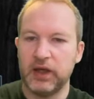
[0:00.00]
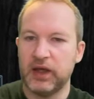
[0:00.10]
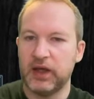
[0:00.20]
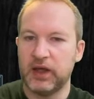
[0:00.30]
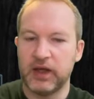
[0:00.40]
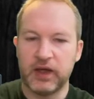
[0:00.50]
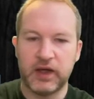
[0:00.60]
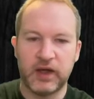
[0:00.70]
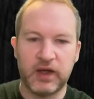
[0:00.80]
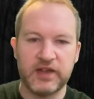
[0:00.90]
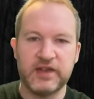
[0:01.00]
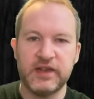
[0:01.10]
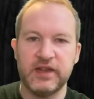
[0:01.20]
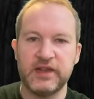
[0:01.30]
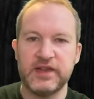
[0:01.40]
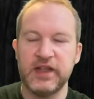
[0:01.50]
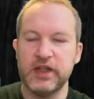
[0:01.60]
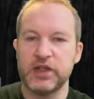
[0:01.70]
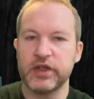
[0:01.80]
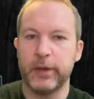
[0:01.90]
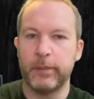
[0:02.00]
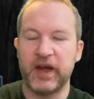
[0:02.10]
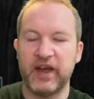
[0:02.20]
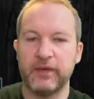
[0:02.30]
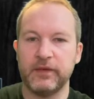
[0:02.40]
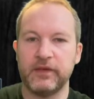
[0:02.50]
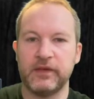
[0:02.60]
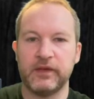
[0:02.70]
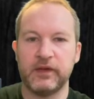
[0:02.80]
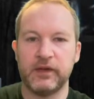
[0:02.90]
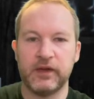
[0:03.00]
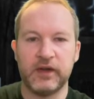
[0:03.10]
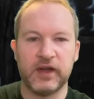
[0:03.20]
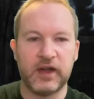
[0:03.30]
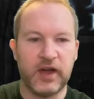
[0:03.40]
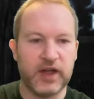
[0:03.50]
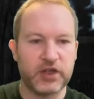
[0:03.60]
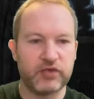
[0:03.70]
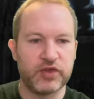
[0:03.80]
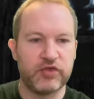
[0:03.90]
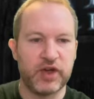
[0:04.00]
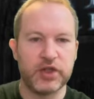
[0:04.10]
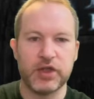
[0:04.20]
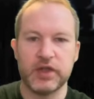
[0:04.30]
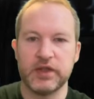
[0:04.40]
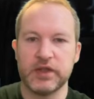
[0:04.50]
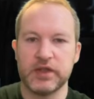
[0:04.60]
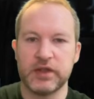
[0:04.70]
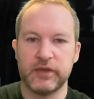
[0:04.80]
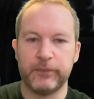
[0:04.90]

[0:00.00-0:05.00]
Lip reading: I didn't teach about class restrictions.